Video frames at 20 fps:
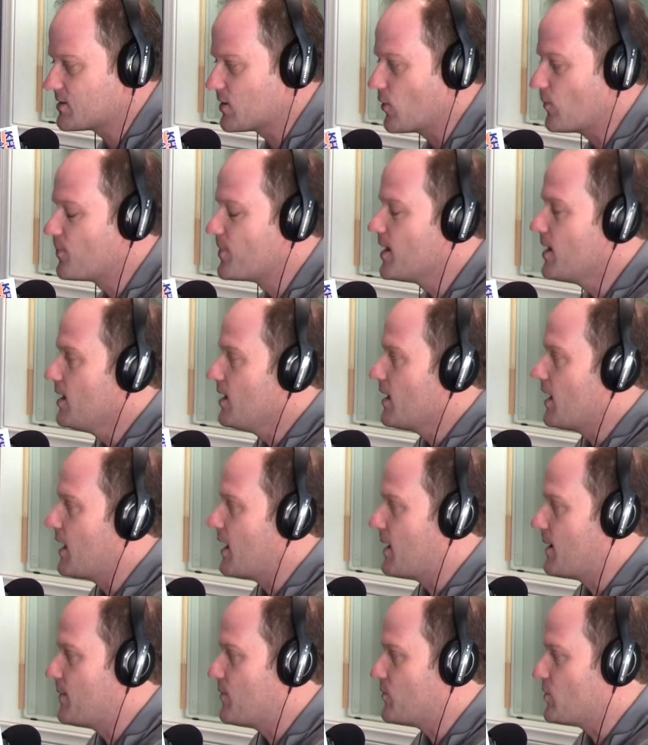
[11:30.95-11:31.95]
So
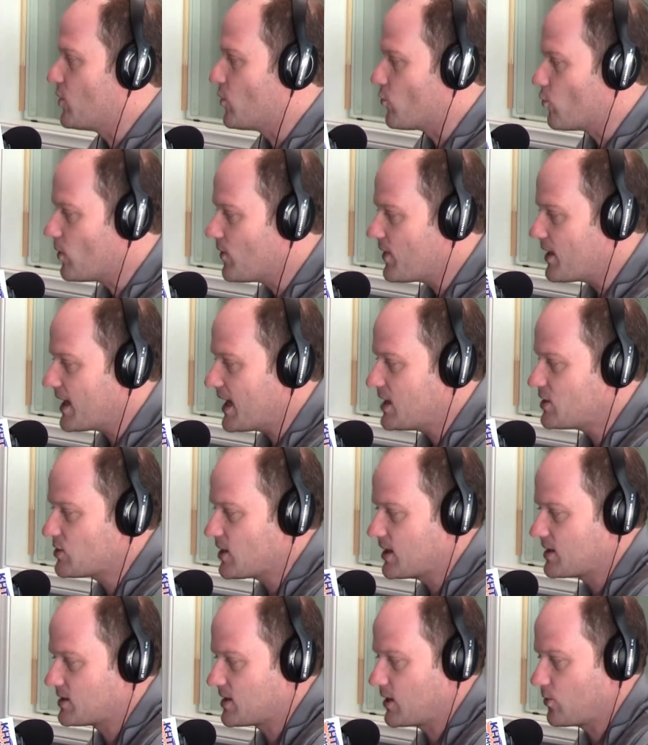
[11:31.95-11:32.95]
um, you know the one thing I
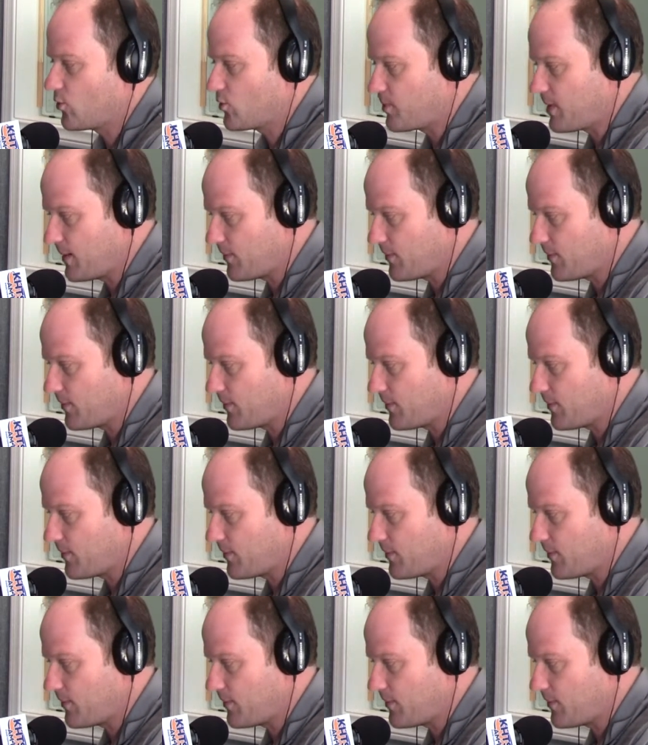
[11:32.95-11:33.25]
try to talk with